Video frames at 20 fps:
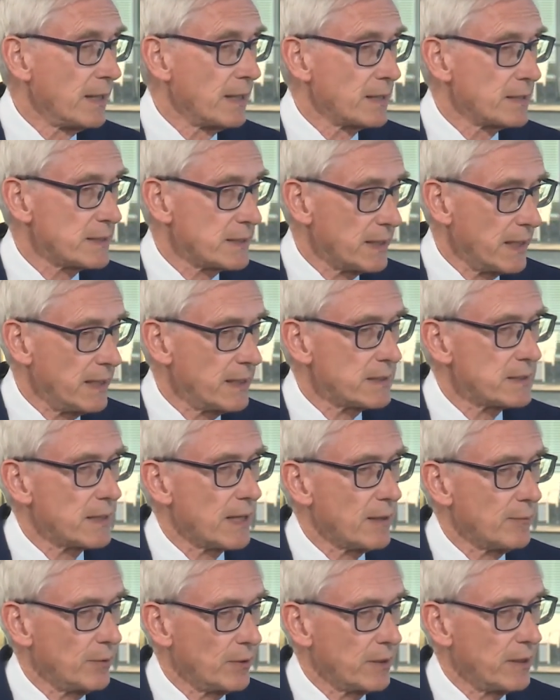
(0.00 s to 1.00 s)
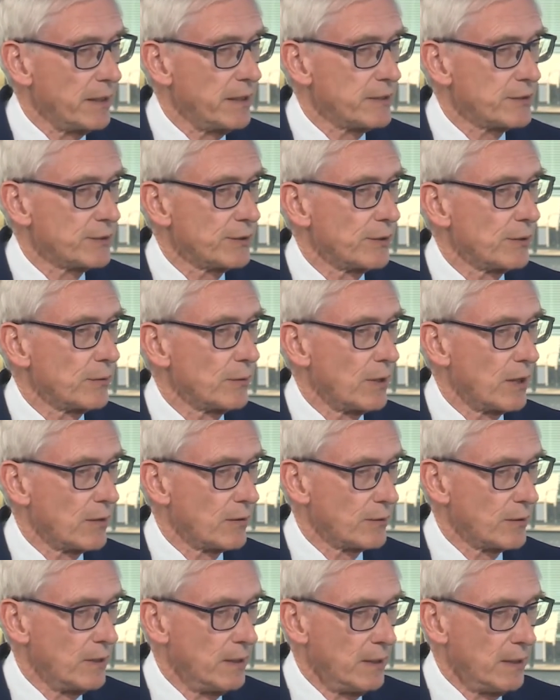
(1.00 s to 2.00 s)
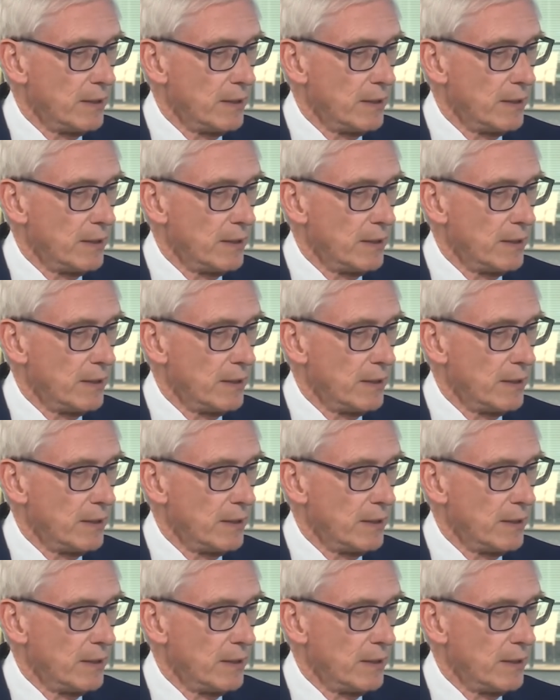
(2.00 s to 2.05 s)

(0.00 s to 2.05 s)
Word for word: The state's obligation around